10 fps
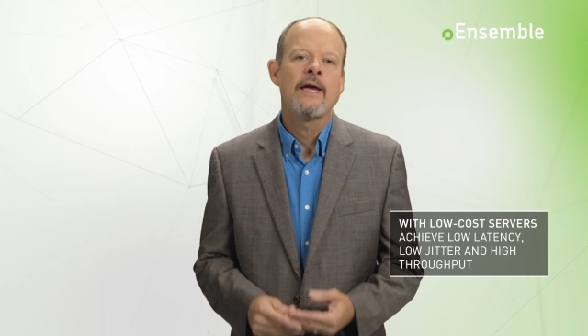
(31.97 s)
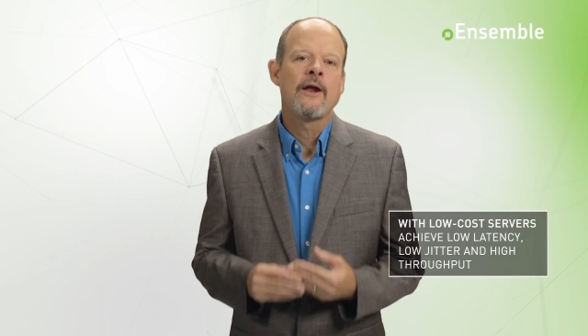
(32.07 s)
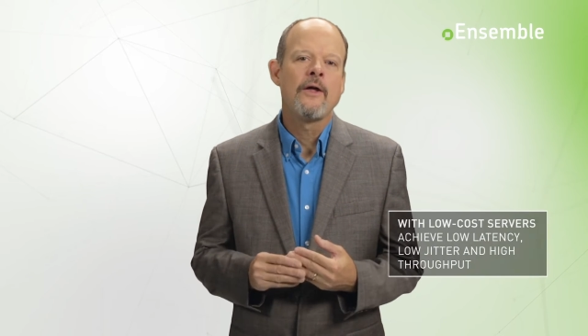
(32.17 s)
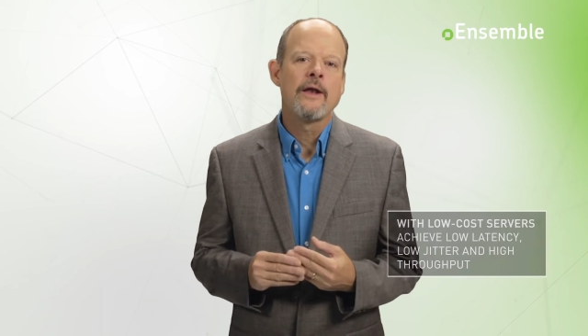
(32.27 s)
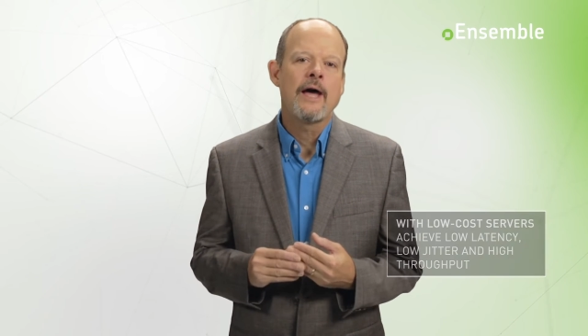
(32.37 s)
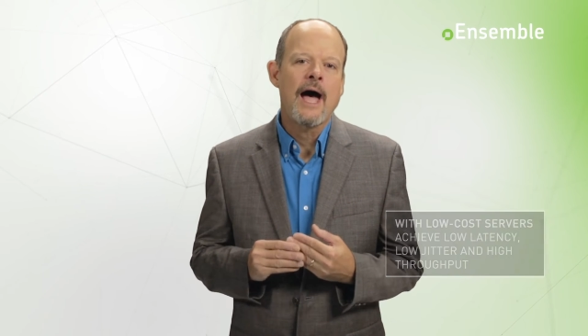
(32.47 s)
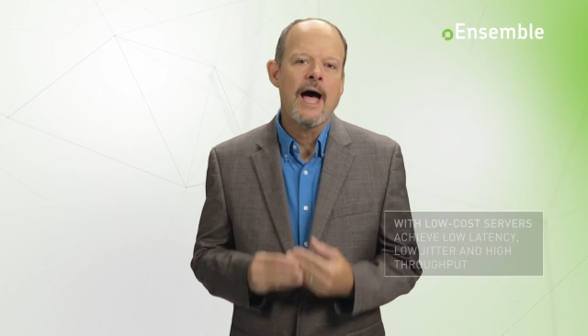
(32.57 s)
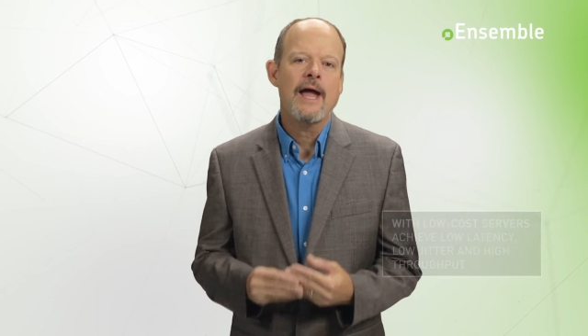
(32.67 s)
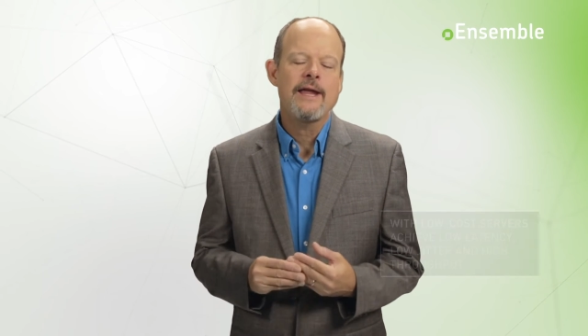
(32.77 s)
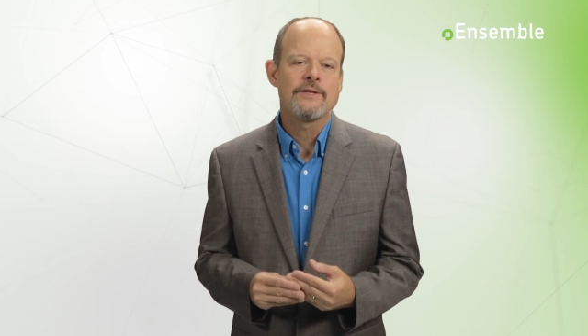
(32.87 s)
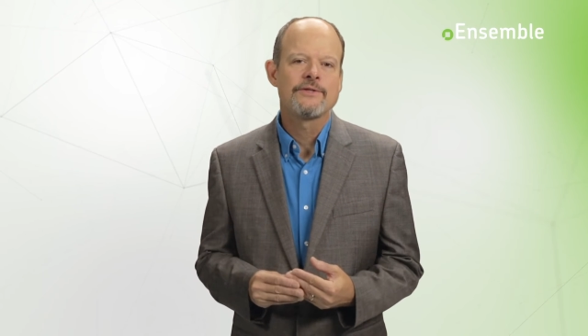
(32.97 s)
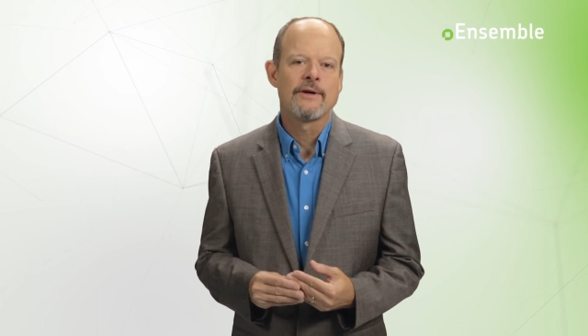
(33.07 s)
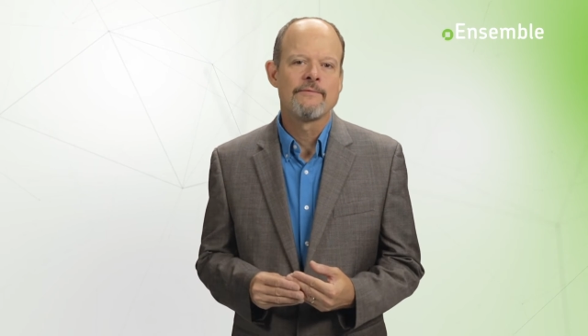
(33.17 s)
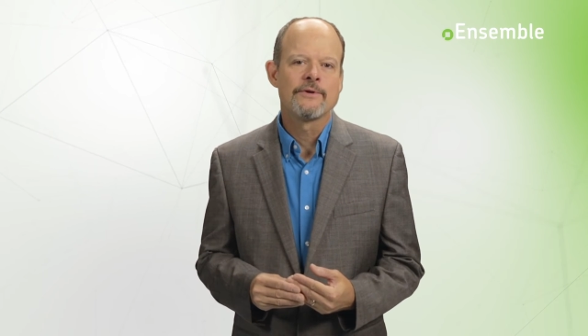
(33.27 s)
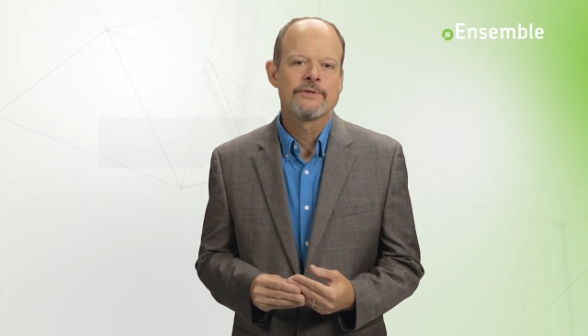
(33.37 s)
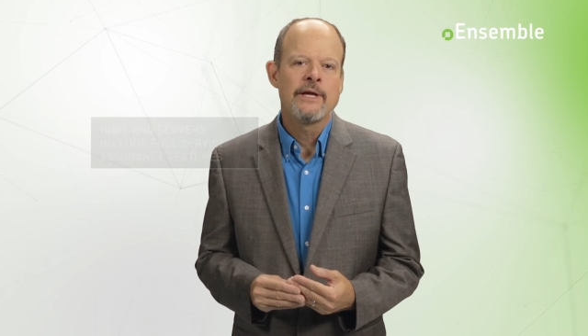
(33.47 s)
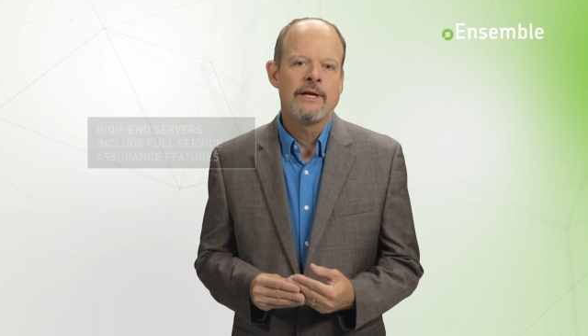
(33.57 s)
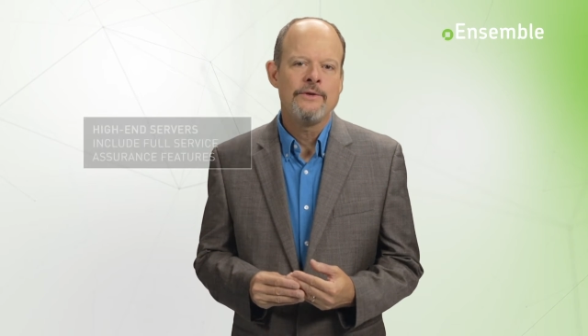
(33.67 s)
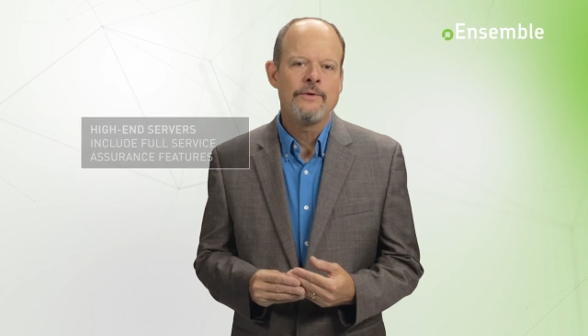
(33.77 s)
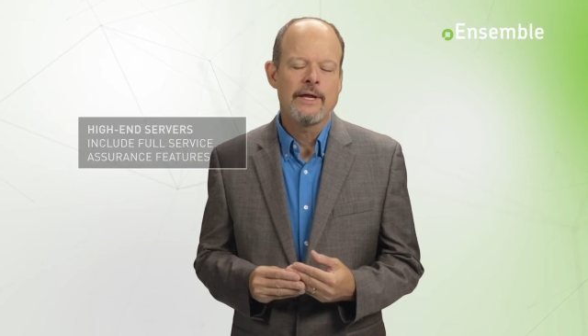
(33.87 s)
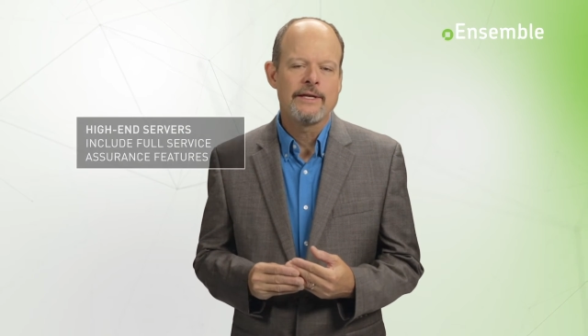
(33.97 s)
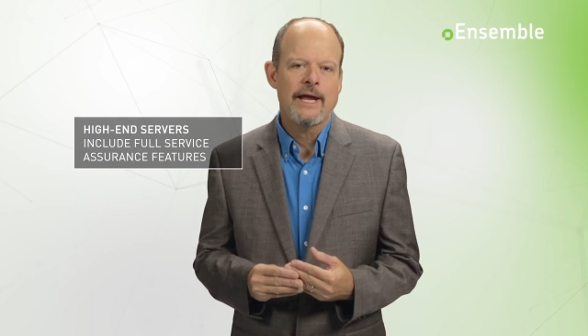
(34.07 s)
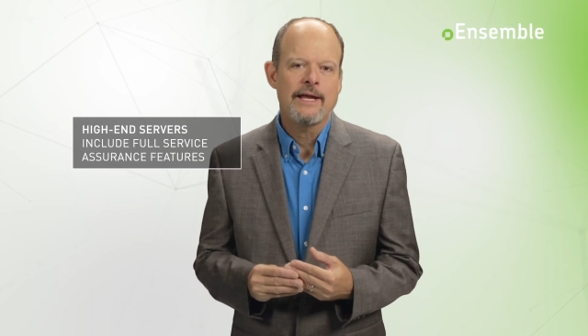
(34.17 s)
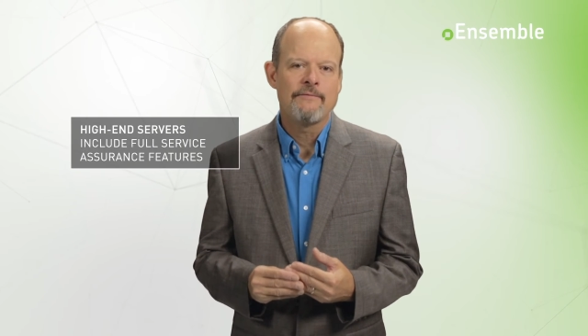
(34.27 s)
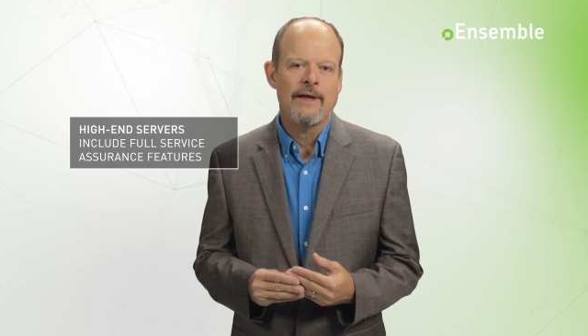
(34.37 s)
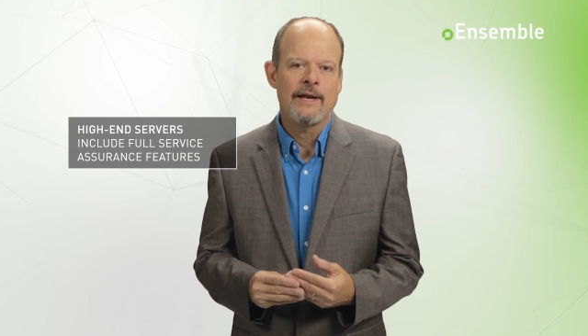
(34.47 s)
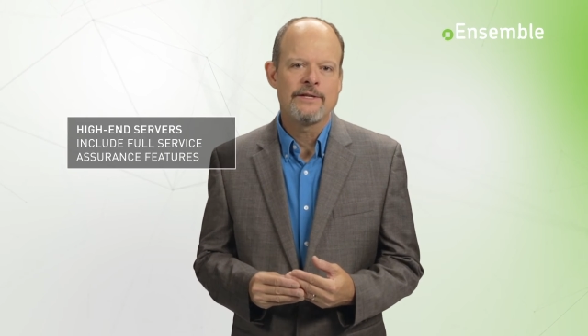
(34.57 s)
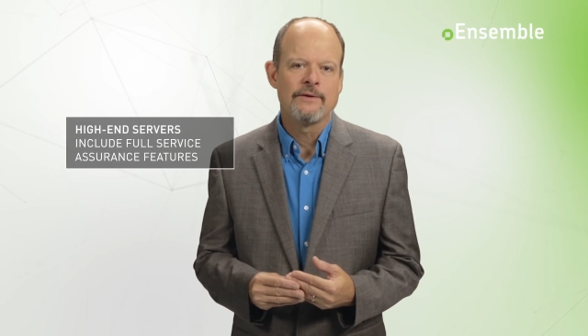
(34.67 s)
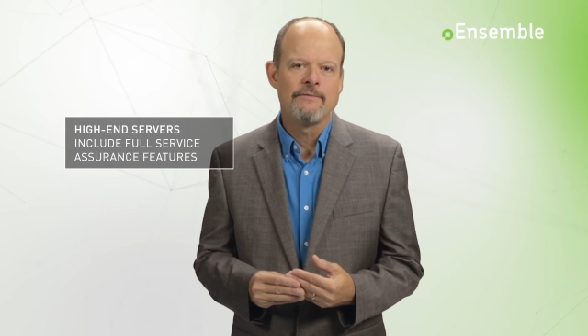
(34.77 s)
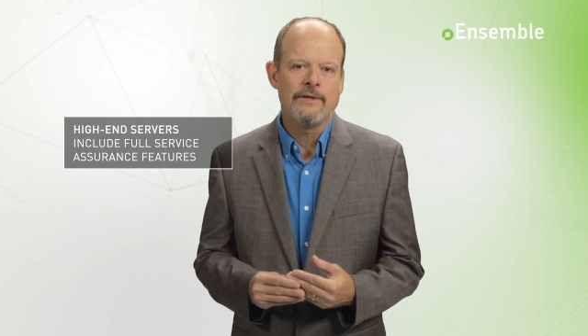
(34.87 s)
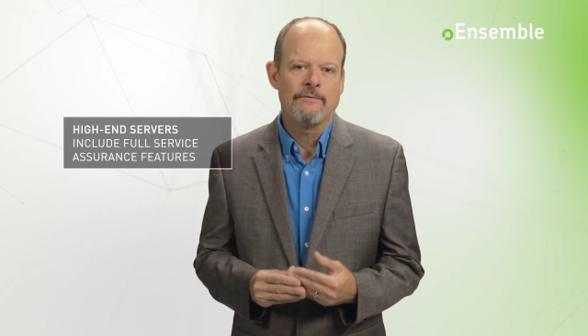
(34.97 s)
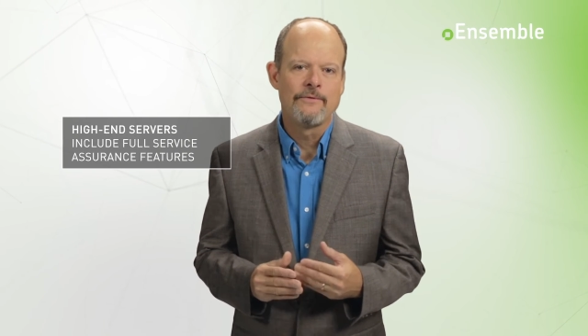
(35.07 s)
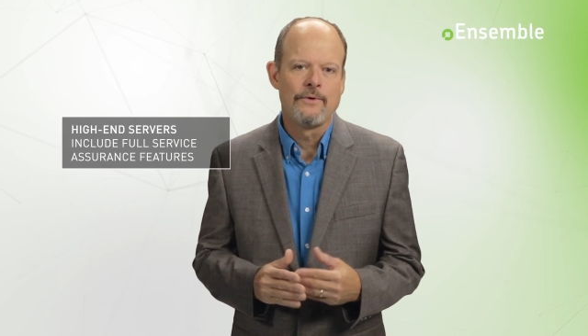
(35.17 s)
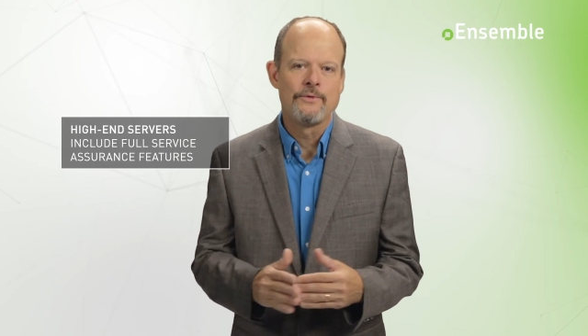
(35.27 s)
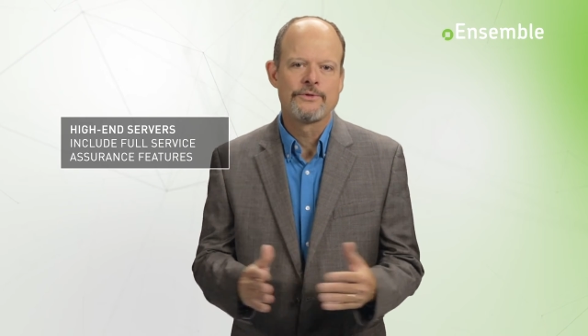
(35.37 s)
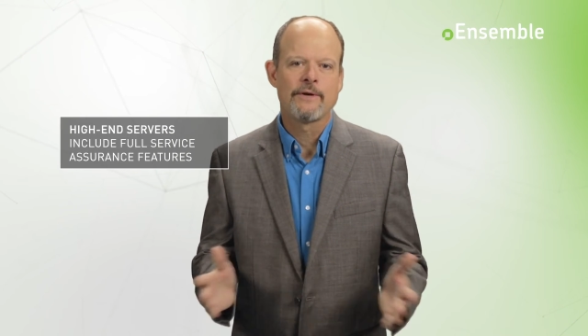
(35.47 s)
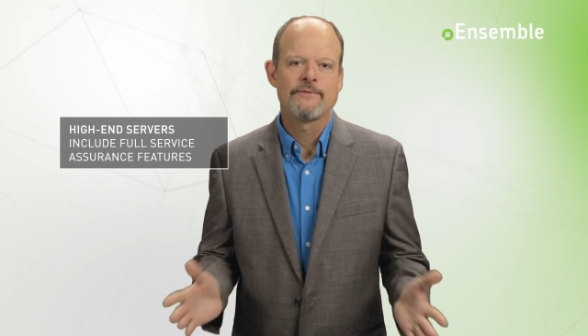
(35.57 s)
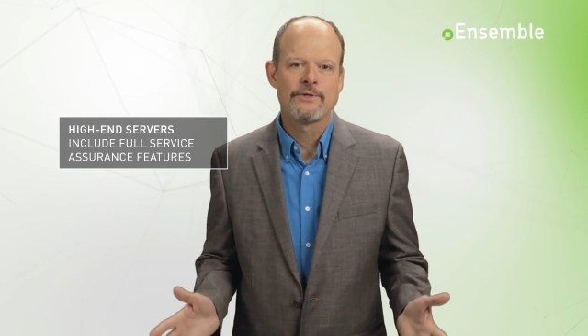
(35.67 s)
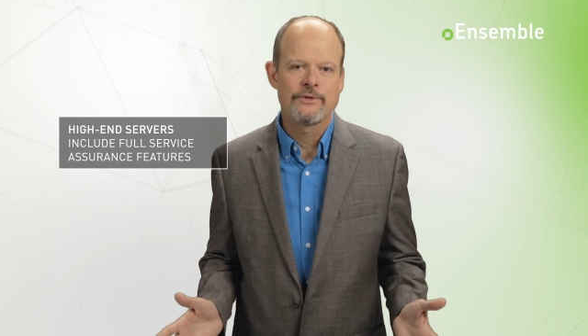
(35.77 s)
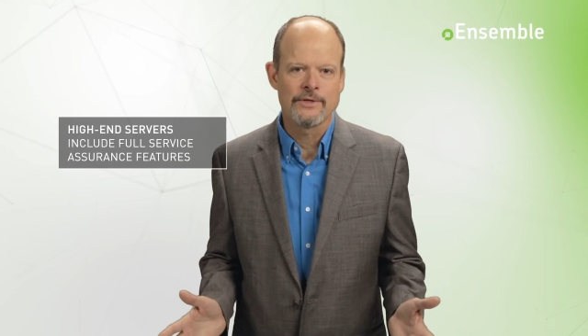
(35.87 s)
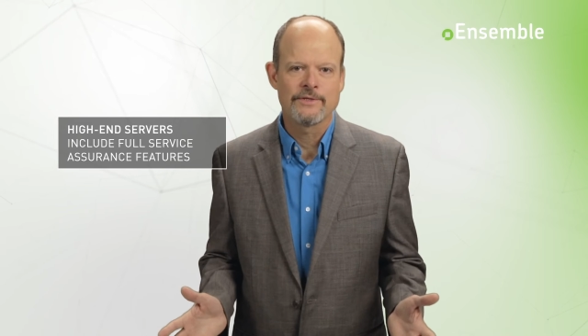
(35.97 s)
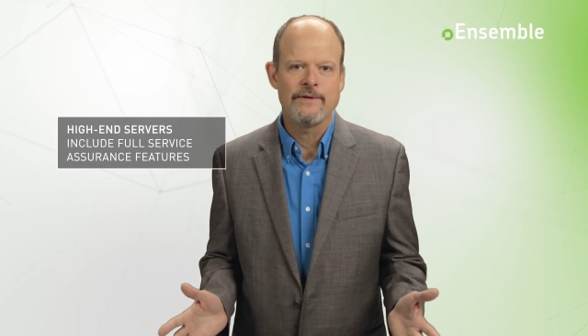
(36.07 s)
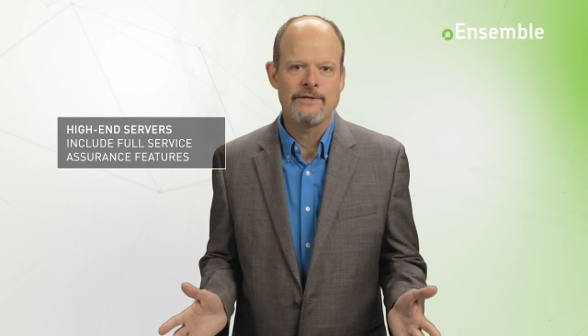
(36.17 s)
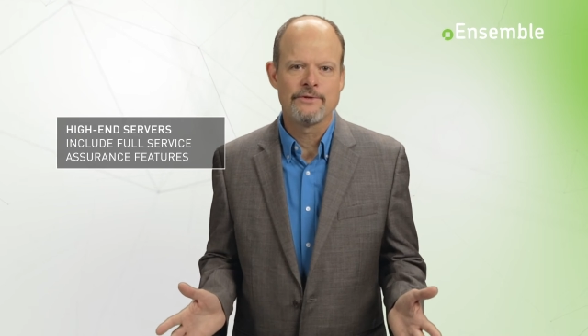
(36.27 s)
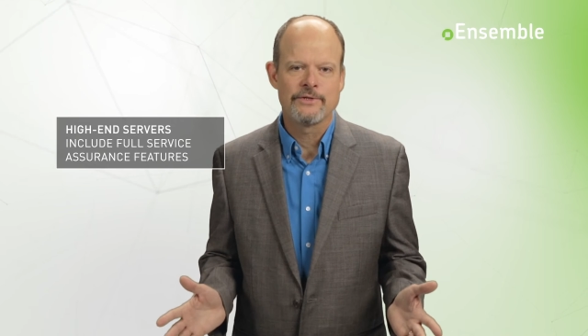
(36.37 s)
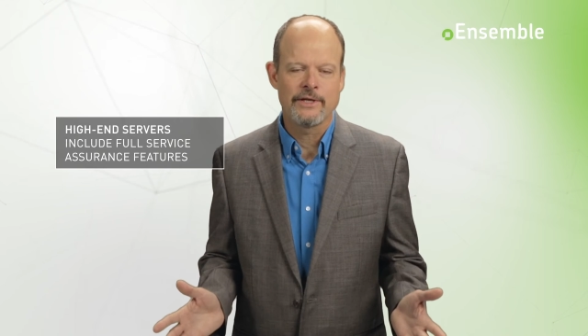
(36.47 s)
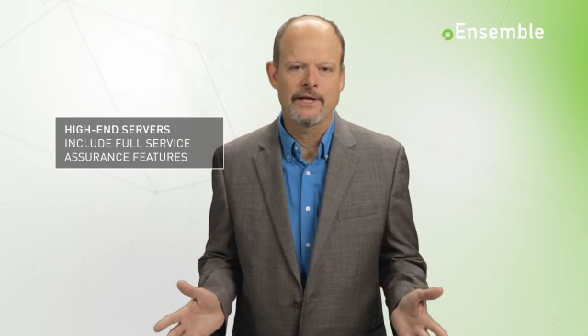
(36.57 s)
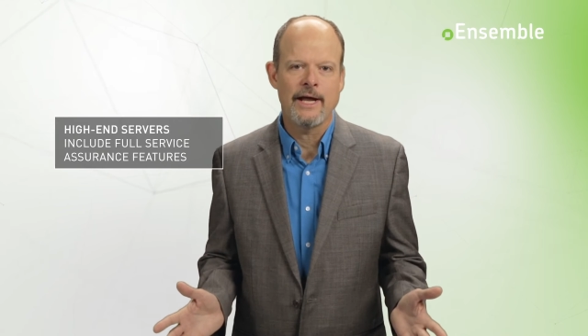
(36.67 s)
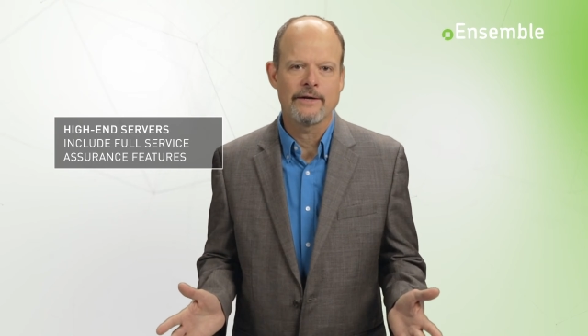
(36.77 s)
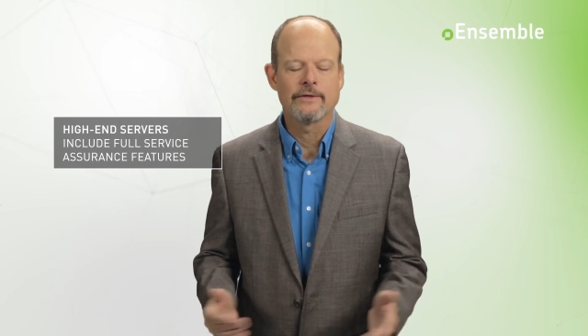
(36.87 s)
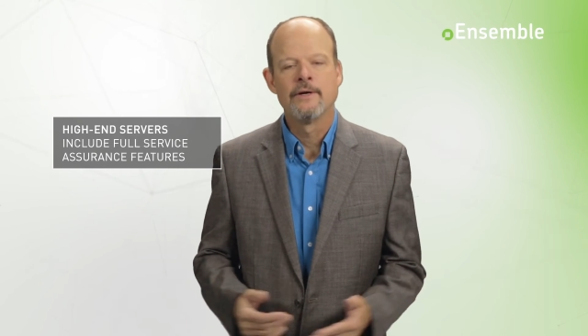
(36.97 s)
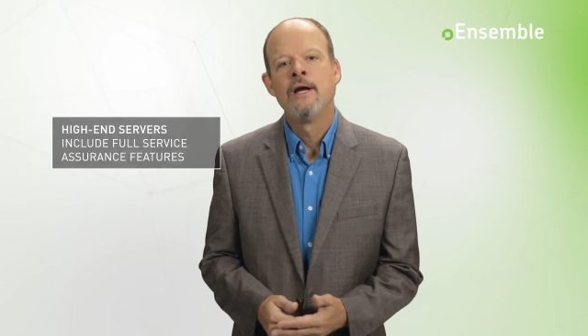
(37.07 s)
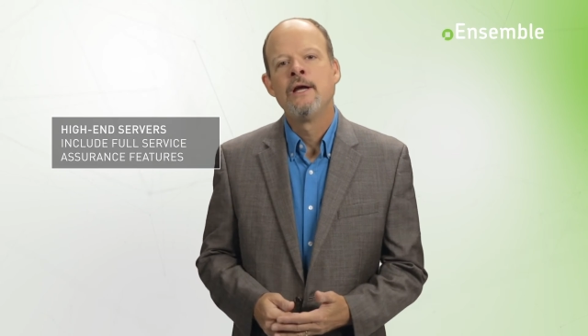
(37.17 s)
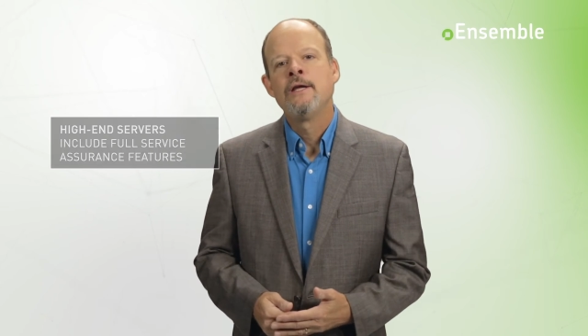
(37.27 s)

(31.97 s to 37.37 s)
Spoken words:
And on high-end servers, you can take advantage of the full service assurance features in Connector.